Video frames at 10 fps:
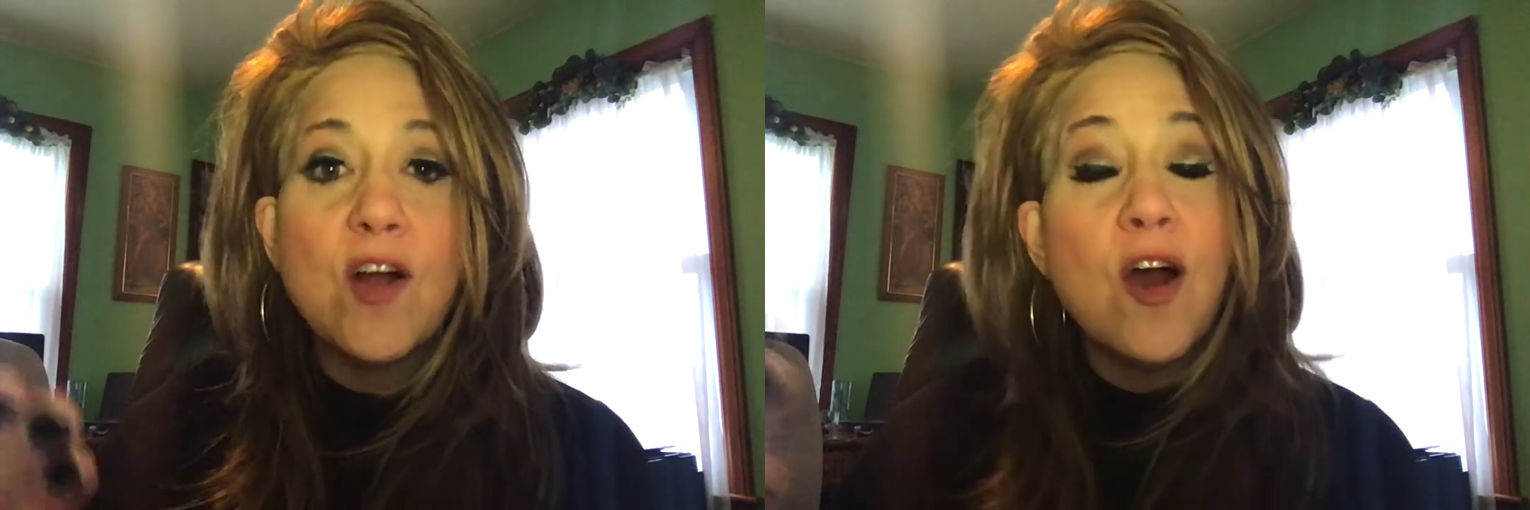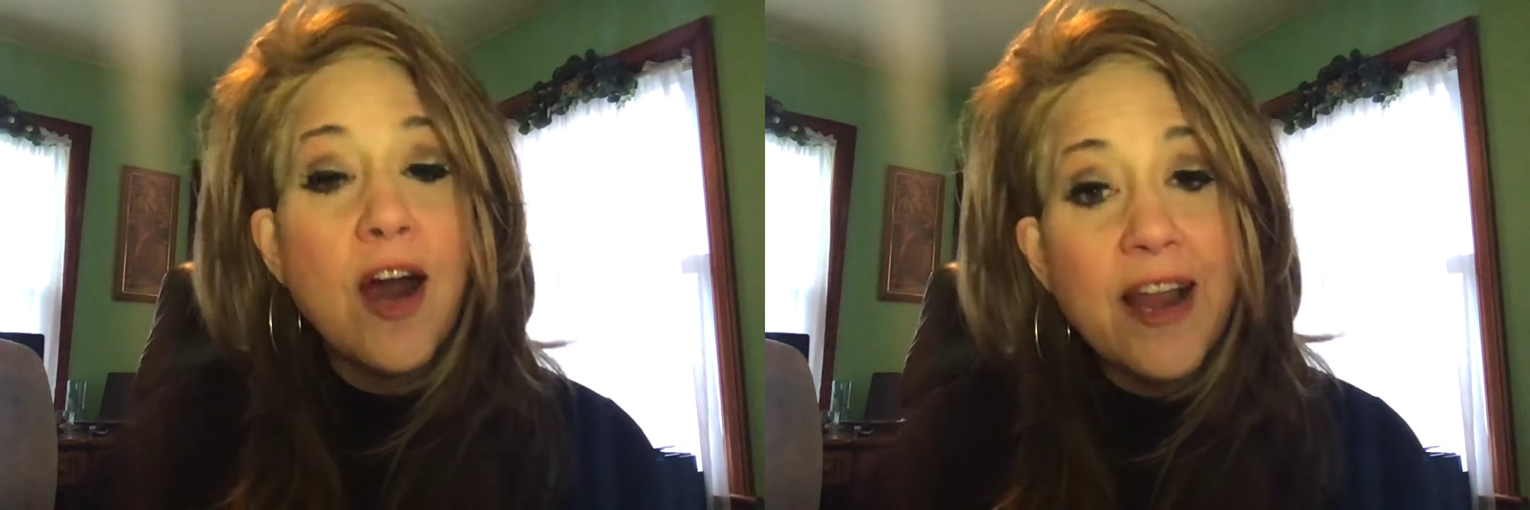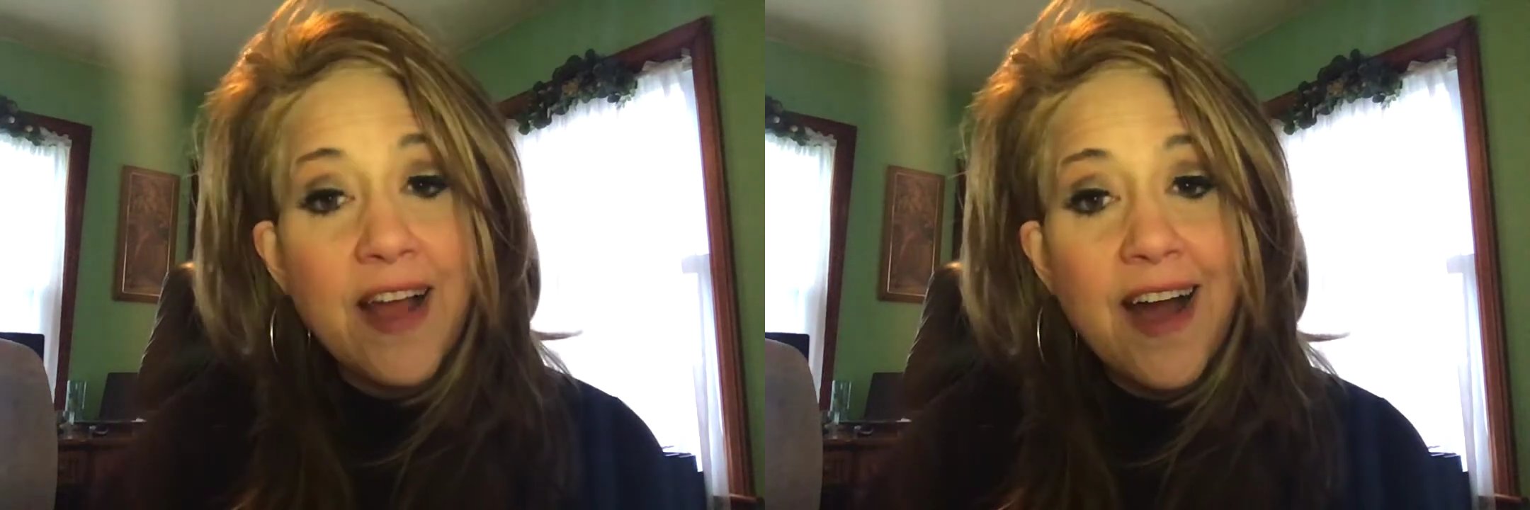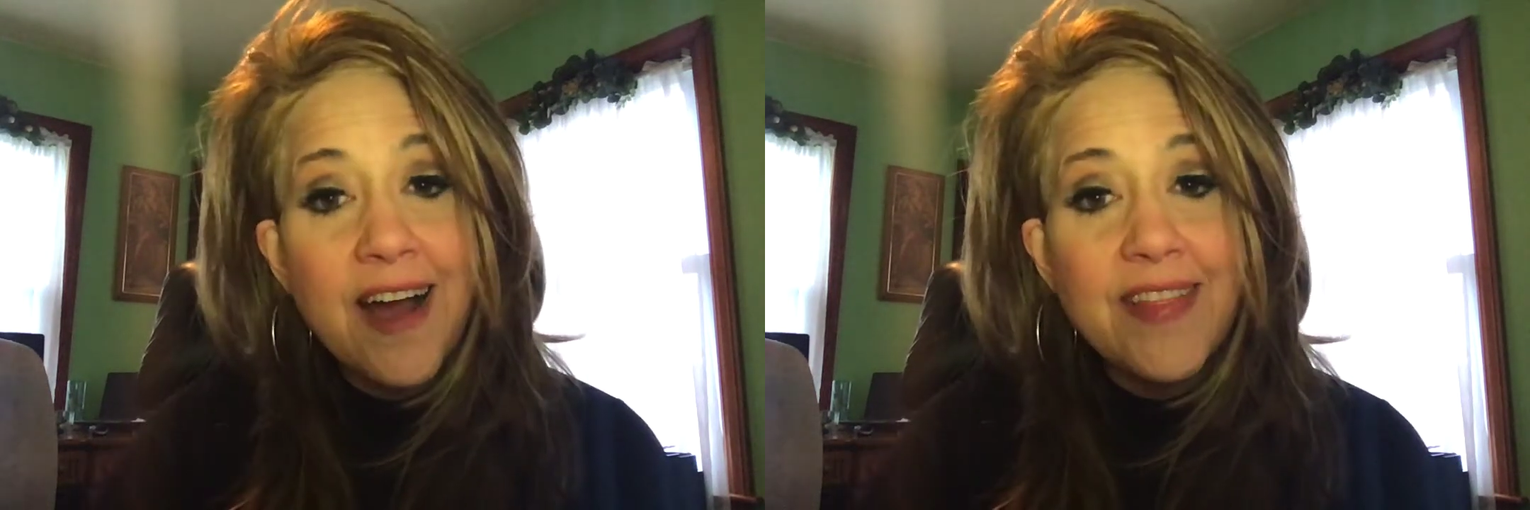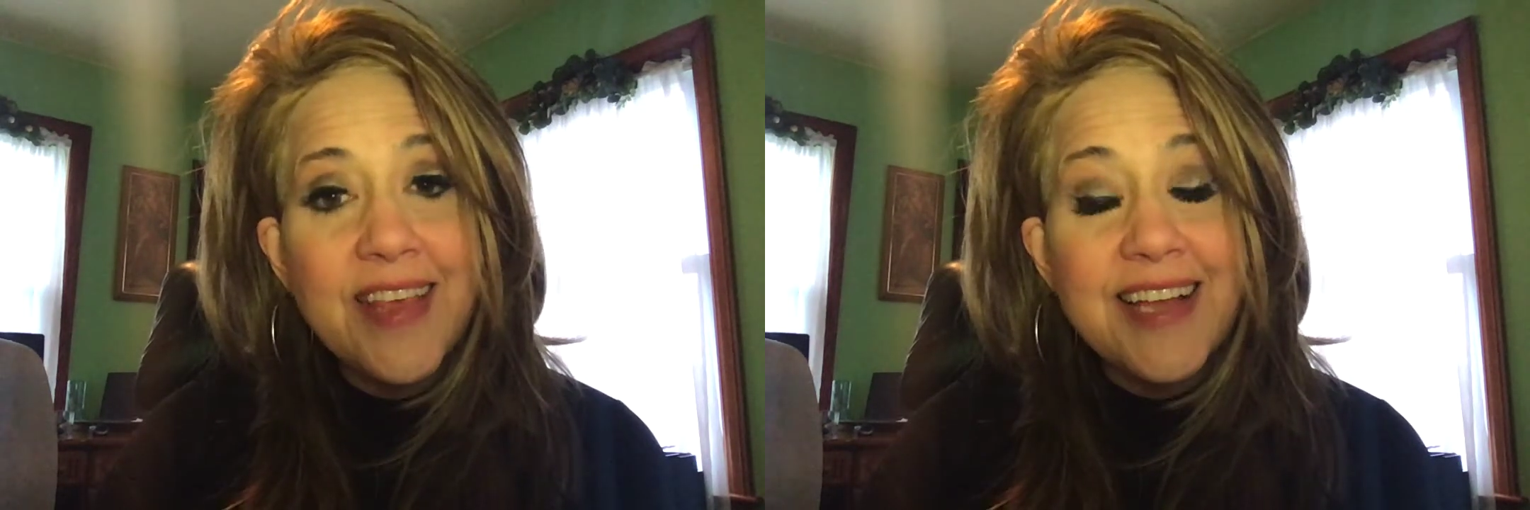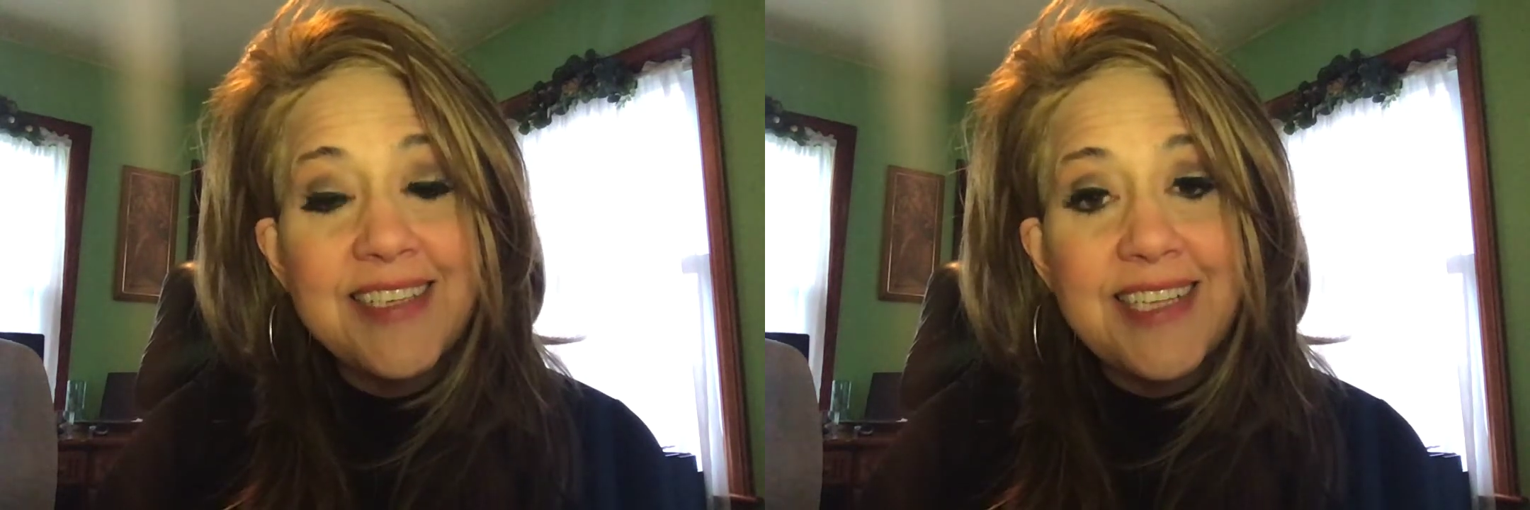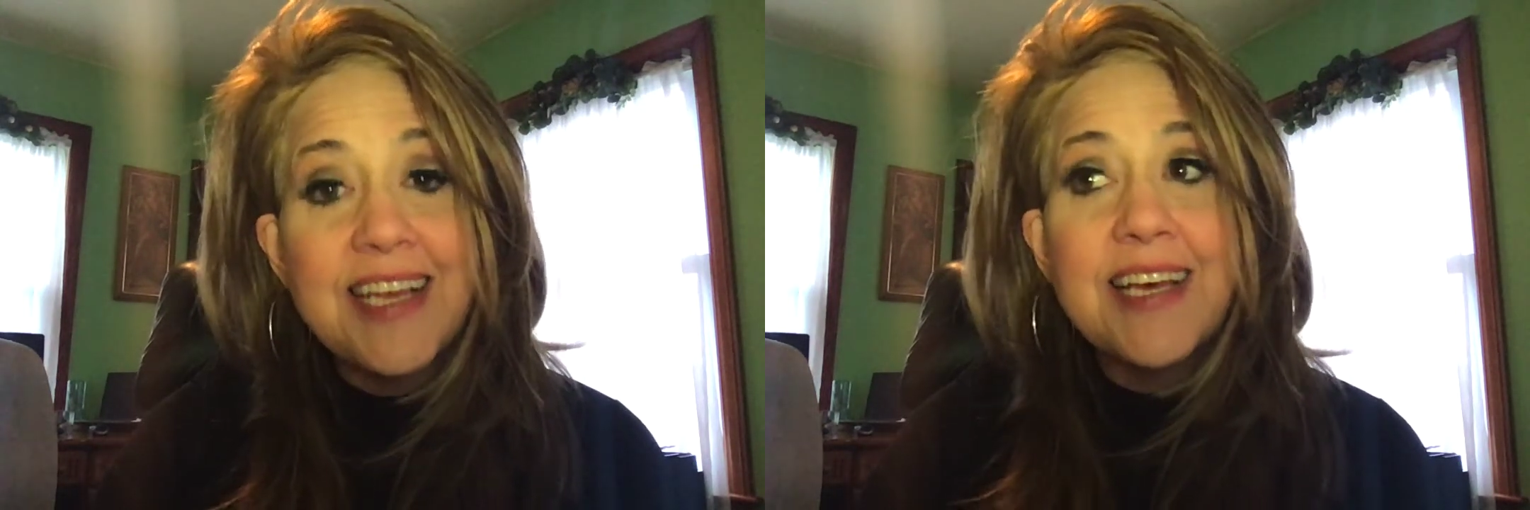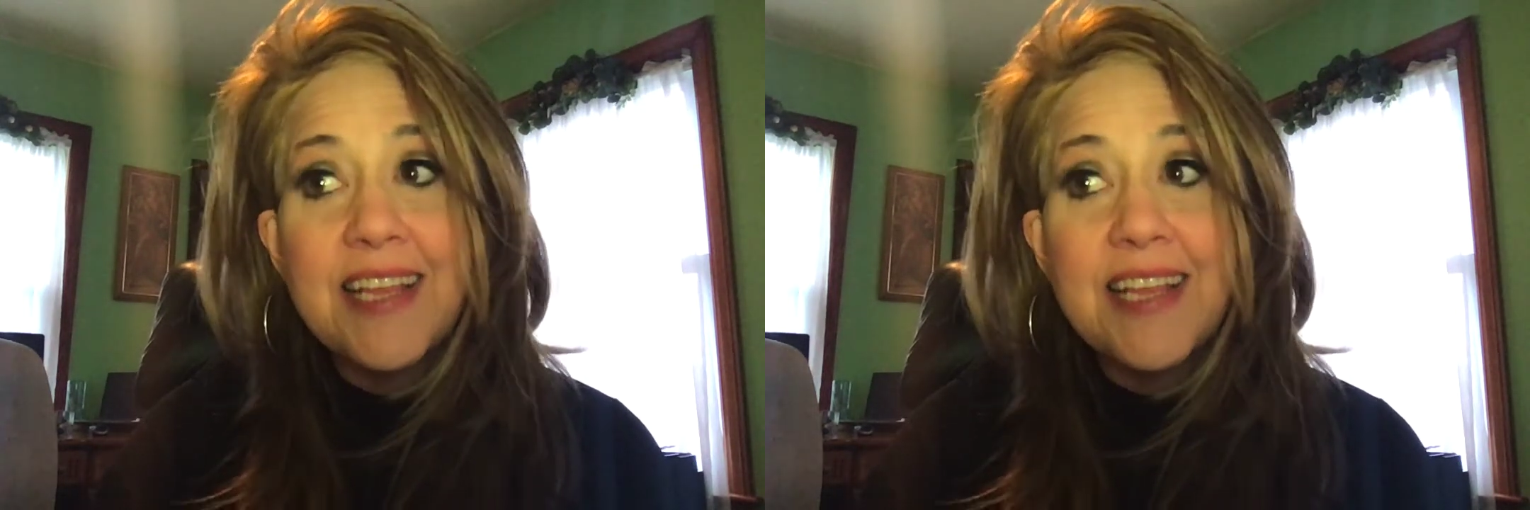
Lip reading: caught on, the idea,